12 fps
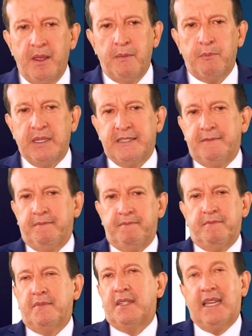the curve is
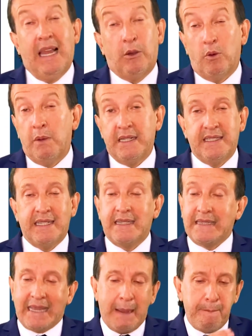so flat,
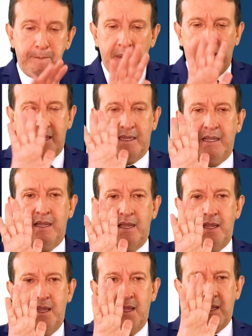and that my eyelid
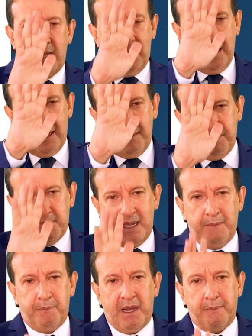does not let me
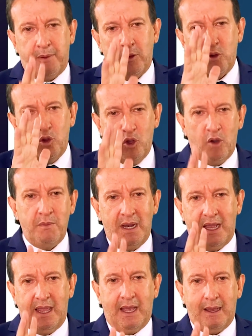close, or
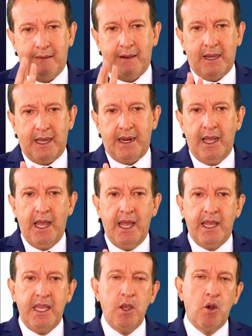that in the diameter is
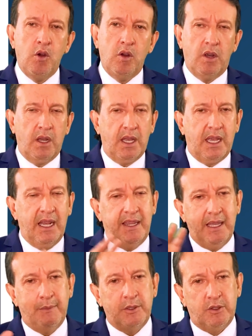very large?
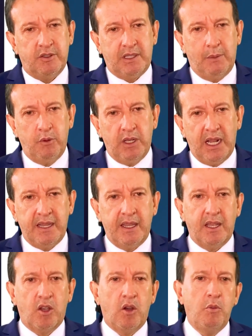And as the
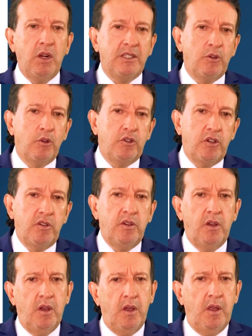solution,
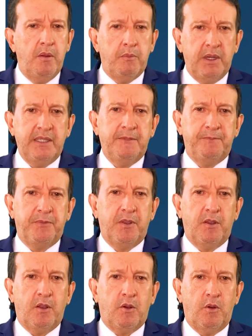because with the opposite
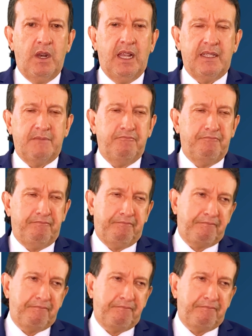to the cause,